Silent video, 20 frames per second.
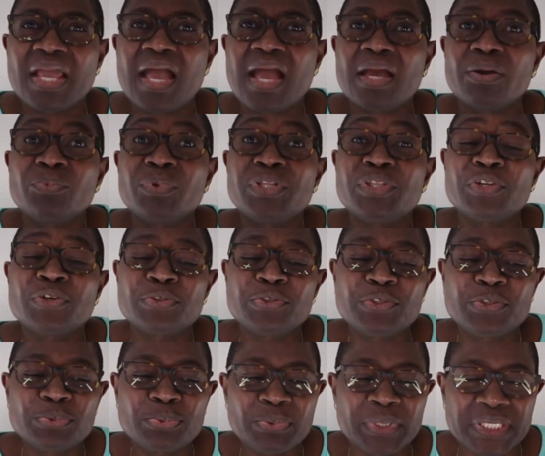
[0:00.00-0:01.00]
I will not
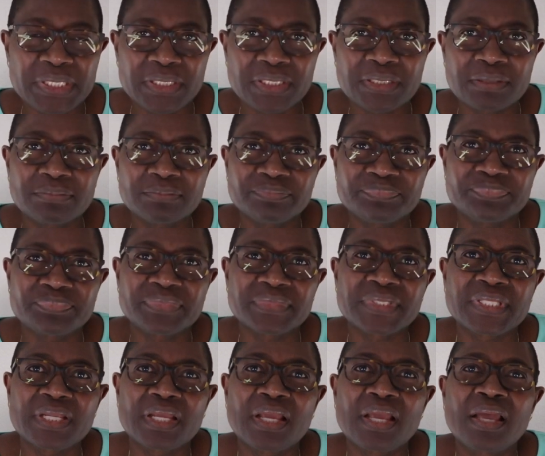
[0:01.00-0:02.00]
do it.
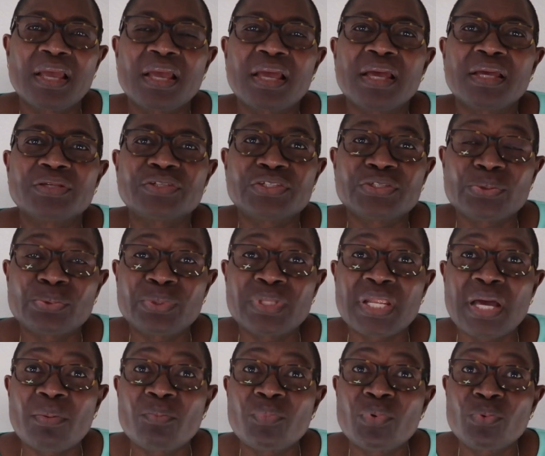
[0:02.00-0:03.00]
So
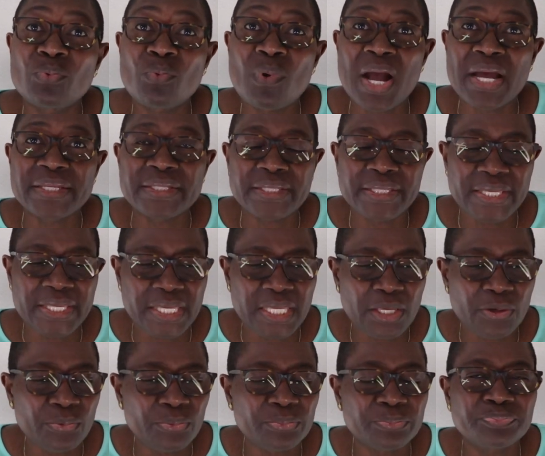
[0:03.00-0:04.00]
number one
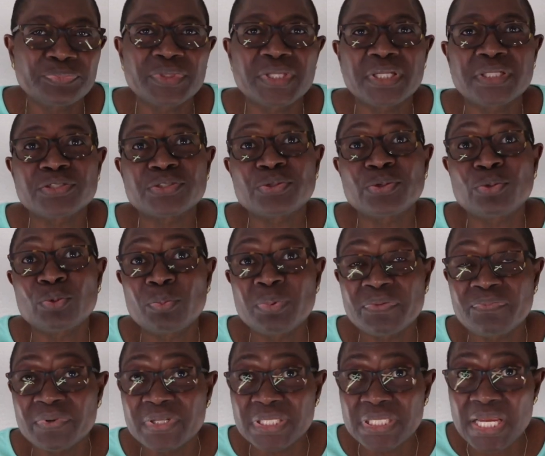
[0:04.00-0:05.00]
here is going to be
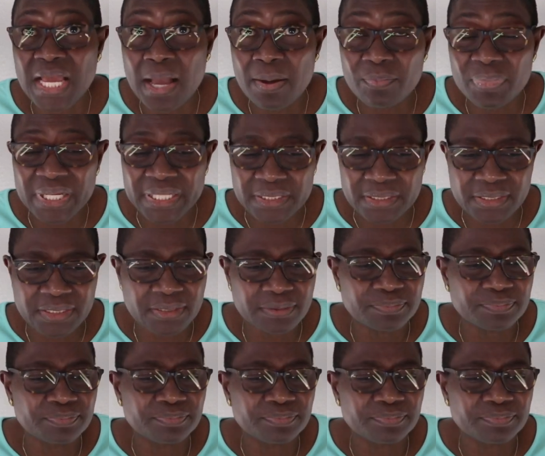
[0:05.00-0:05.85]
the tablet.